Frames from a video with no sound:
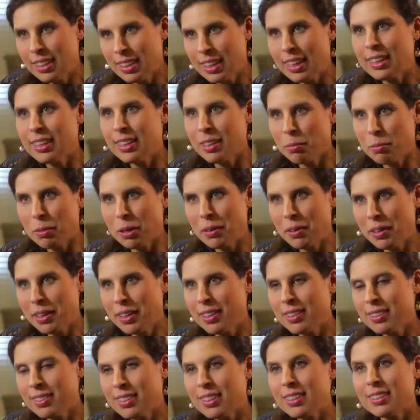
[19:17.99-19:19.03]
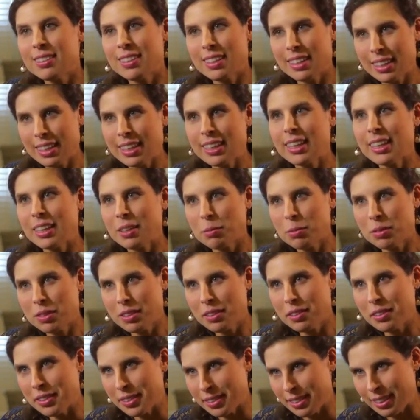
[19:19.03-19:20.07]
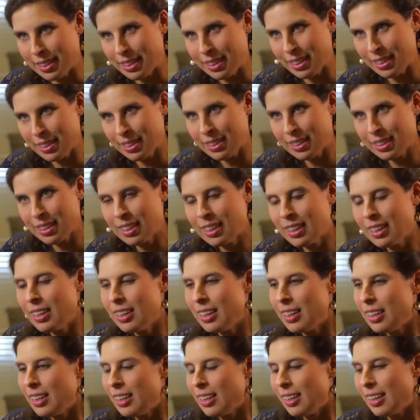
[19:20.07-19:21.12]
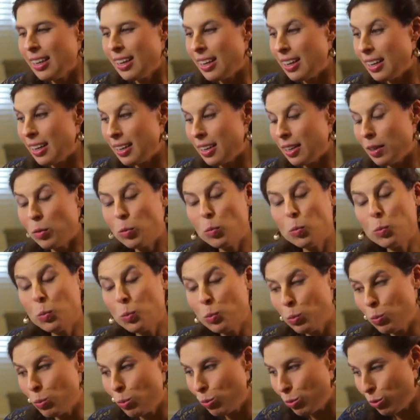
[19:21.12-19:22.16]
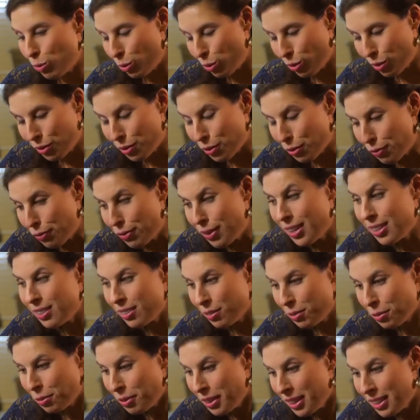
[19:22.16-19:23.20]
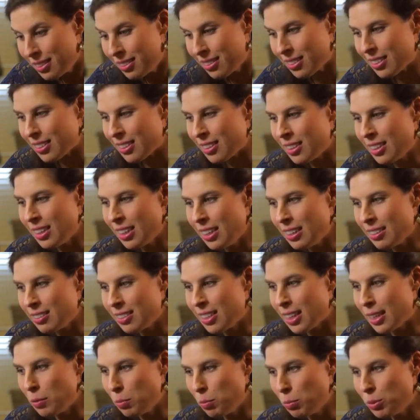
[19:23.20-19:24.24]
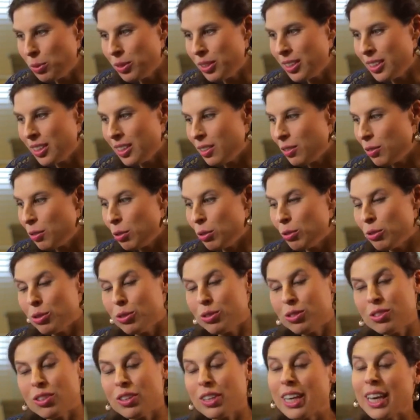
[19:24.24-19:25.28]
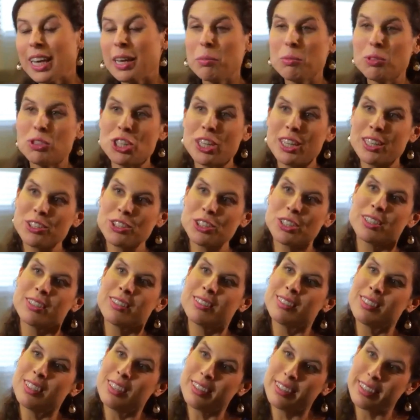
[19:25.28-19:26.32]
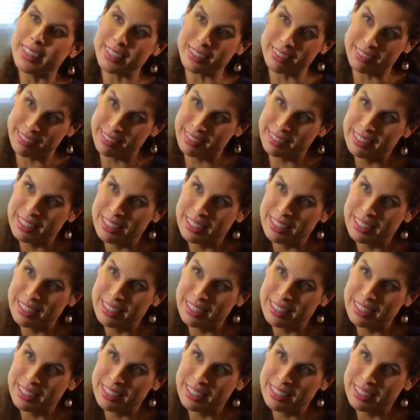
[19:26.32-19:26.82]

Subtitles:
that the Americans are taking him seriously. The first reason is that Putin introduced a game changer in Syria.